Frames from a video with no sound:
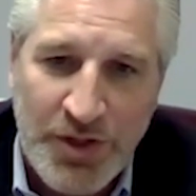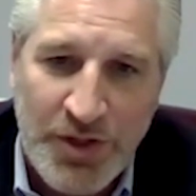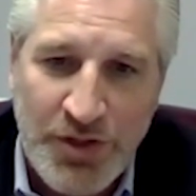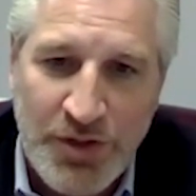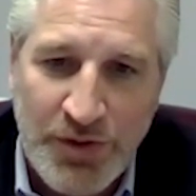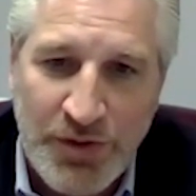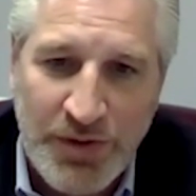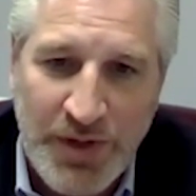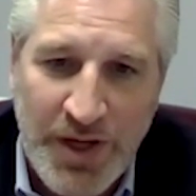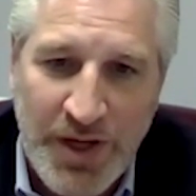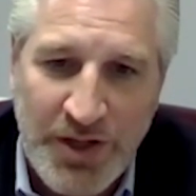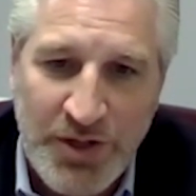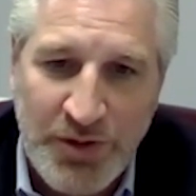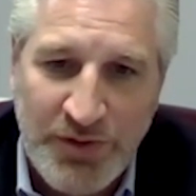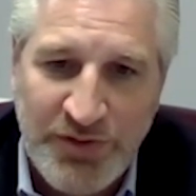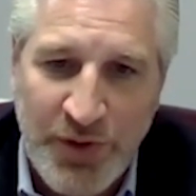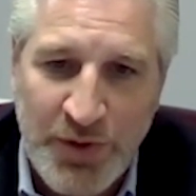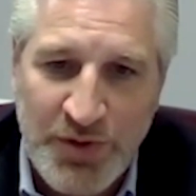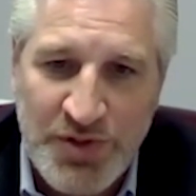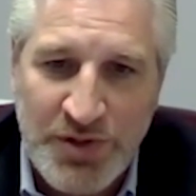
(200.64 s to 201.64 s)
your
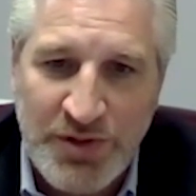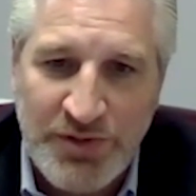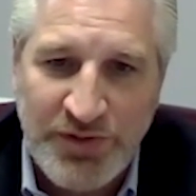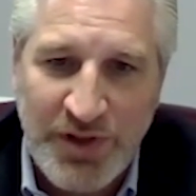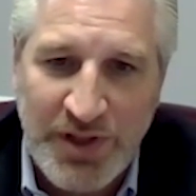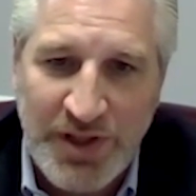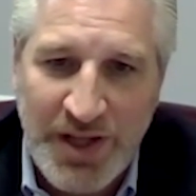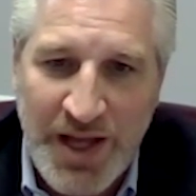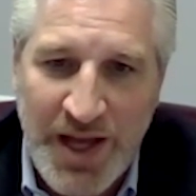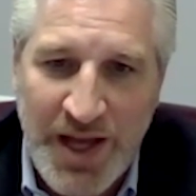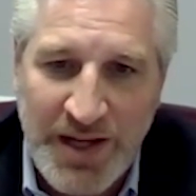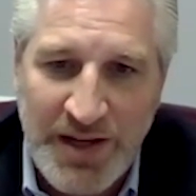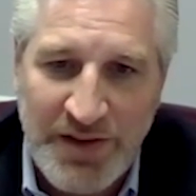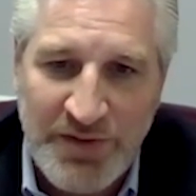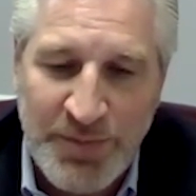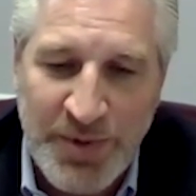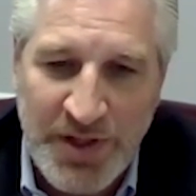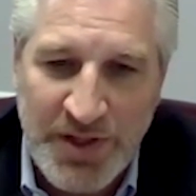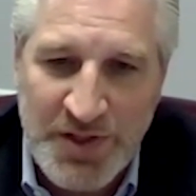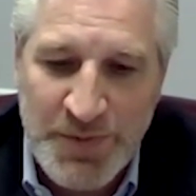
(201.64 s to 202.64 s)
folks on the front line
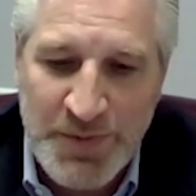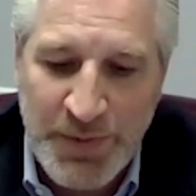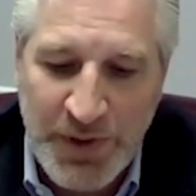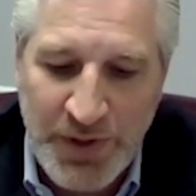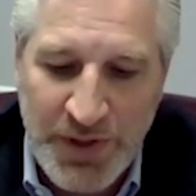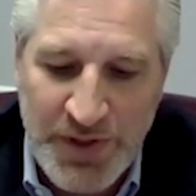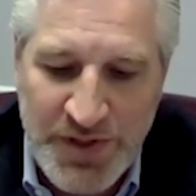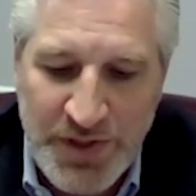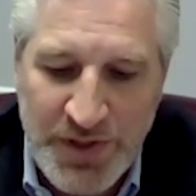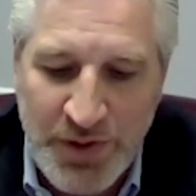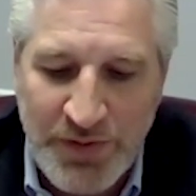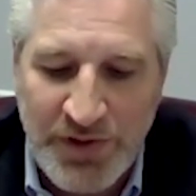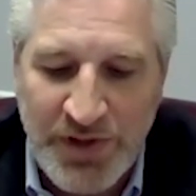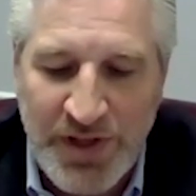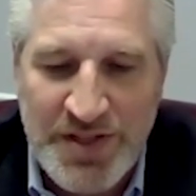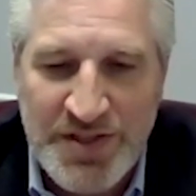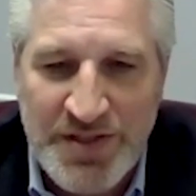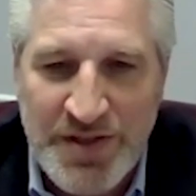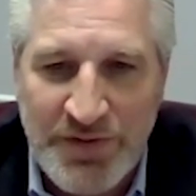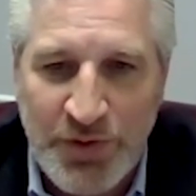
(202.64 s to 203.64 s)
have been experiencing over the
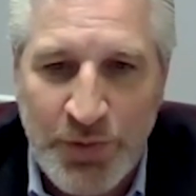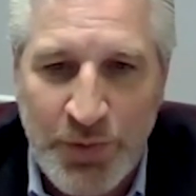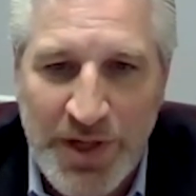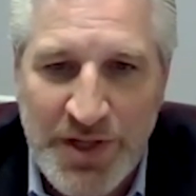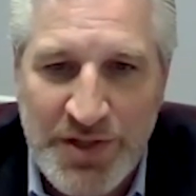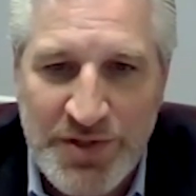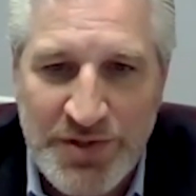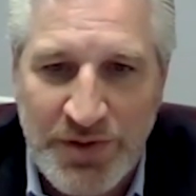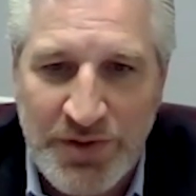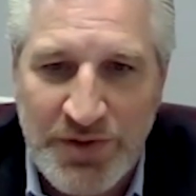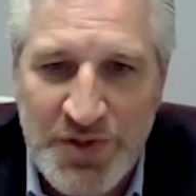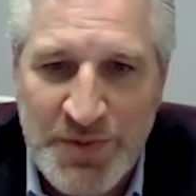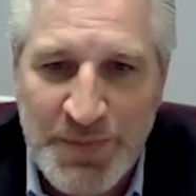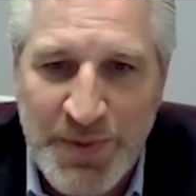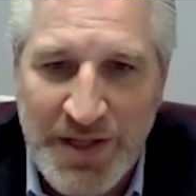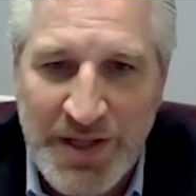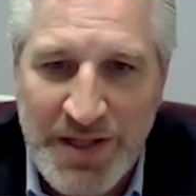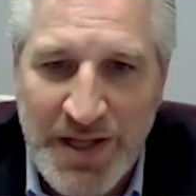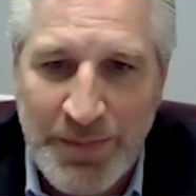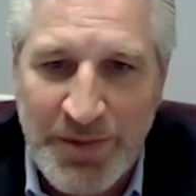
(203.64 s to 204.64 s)
last several weeks during this
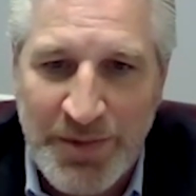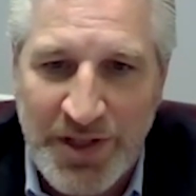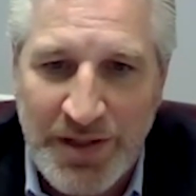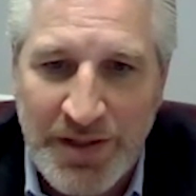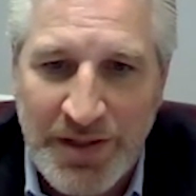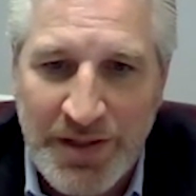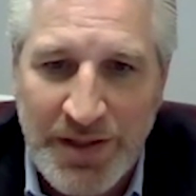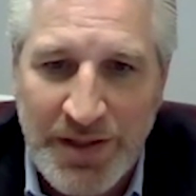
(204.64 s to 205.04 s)
pandemic?